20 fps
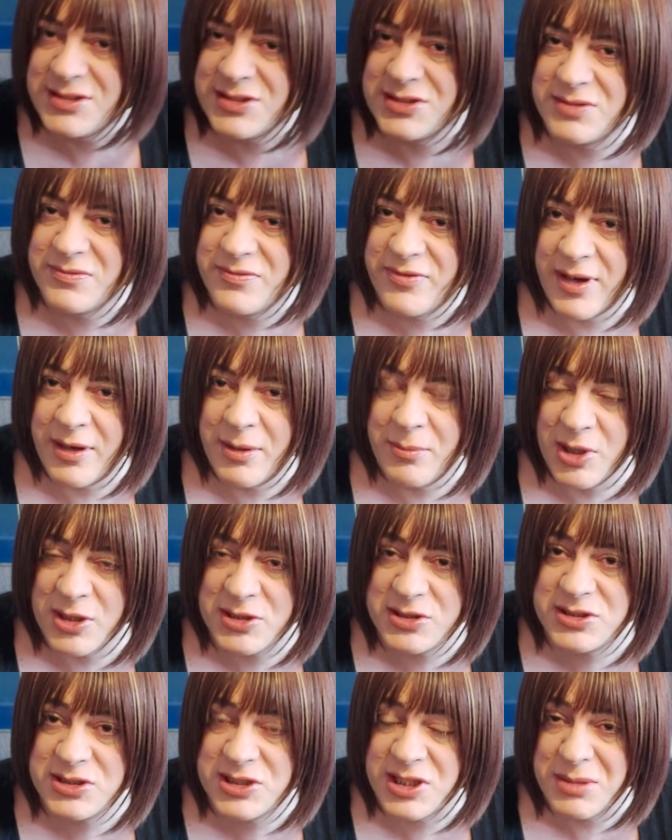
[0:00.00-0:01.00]
is very
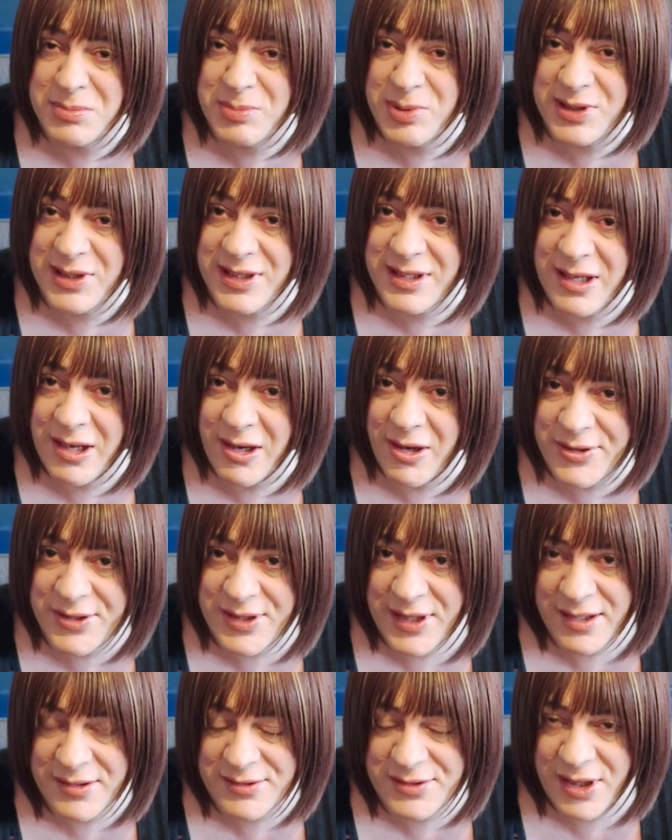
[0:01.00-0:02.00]
much cheaper than going
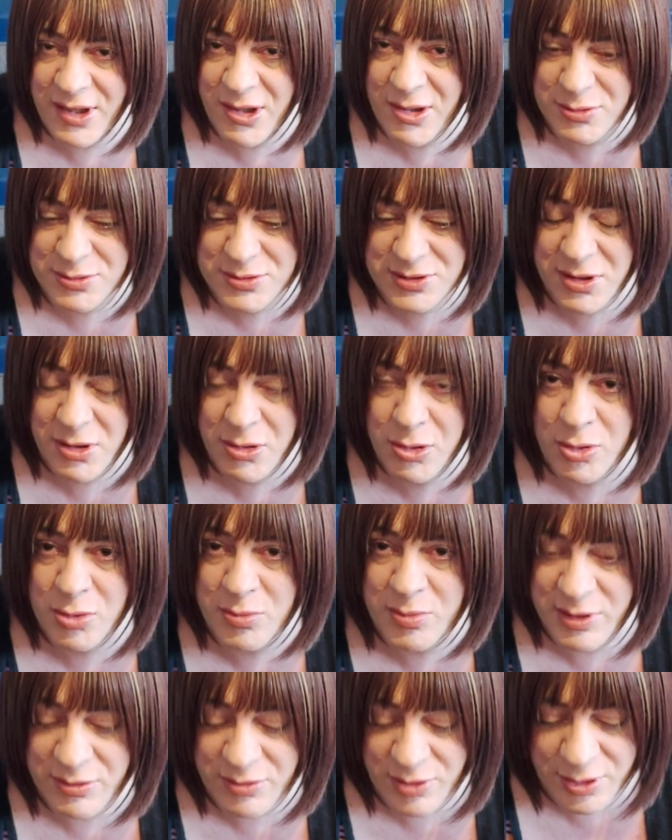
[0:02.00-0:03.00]
down the old
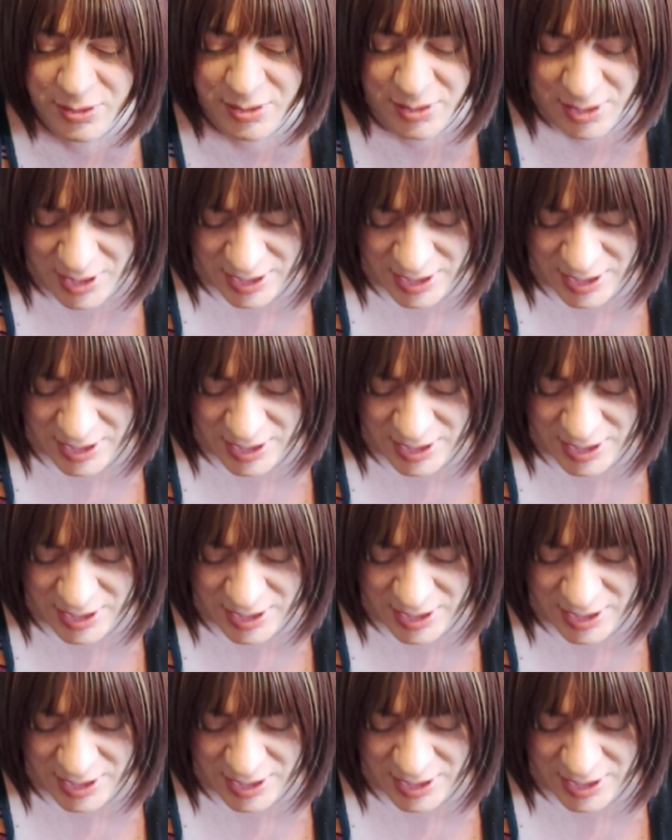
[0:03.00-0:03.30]
Hornby route,